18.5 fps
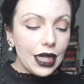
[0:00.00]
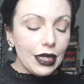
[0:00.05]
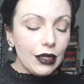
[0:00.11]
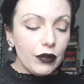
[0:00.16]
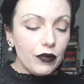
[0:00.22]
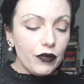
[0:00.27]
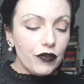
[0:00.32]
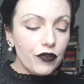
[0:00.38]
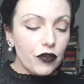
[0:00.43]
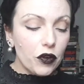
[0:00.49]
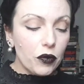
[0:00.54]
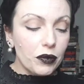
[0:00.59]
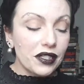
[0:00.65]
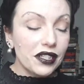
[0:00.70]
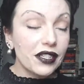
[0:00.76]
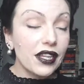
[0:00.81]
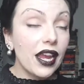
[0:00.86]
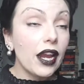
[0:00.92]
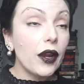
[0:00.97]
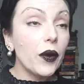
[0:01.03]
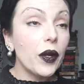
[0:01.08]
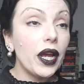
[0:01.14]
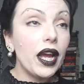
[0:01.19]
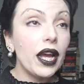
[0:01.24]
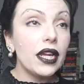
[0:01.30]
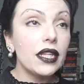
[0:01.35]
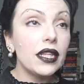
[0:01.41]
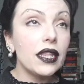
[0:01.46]
Then for
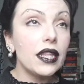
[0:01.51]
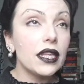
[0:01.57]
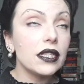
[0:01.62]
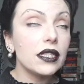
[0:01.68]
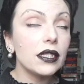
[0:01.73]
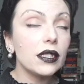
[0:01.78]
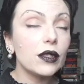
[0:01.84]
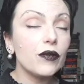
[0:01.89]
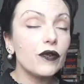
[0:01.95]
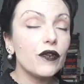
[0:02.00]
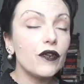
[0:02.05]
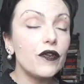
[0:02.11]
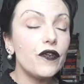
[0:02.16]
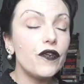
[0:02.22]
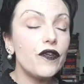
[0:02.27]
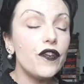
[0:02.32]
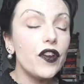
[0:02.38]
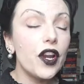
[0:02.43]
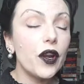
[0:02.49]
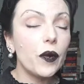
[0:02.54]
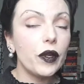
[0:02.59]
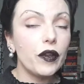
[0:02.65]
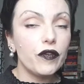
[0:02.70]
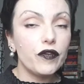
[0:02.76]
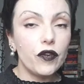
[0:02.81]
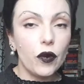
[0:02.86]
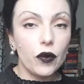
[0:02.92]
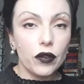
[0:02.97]
mascara, this is a
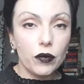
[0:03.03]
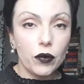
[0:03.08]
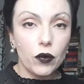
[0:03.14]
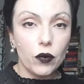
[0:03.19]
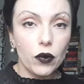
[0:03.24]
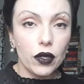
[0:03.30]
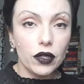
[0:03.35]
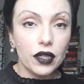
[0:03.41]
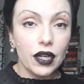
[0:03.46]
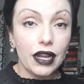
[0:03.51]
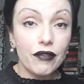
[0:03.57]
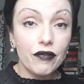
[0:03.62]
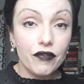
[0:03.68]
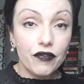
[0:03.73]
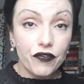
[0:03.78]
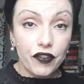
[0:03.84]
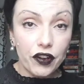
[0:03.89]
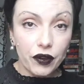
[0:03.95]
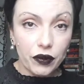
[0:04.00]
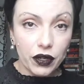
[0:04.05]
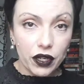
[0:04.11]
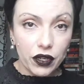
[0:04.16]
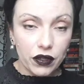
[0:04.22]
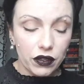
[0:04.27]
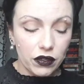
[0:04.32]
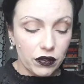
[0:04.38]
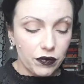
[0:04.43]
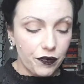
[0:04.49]
very affordable one and
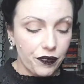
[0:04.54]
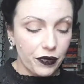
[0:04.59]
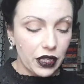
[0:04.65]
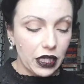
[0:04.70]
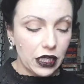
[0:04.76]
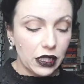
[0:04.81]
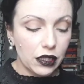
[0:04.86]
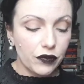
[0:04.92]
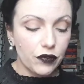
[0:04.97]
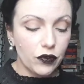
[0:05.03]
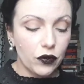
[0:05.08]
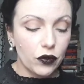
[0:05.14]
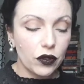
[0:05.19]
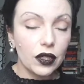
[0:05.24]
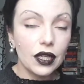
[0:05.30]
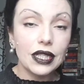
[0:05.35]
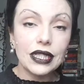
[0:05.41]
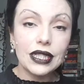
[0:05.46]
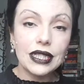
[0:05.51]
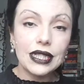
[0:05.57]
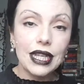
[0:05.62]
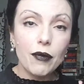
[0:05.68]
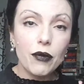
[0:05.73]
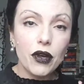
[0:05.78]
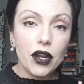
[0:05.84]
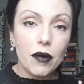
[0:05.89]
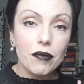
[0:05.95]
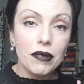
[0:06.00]
very good. It's for
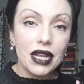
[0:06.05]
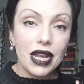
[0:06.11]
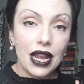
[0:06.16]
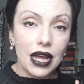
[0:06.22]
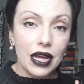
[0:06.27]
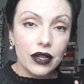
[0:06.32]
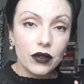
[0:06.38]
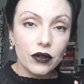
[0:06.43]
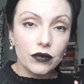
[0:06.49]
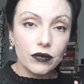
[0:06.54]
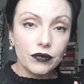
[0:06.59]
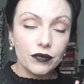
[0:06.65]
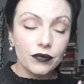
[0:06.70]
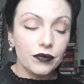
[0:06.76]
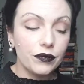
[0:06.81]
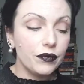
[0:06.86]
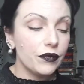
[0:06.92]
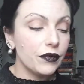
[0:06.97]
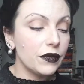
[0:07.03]
Deborah Milano.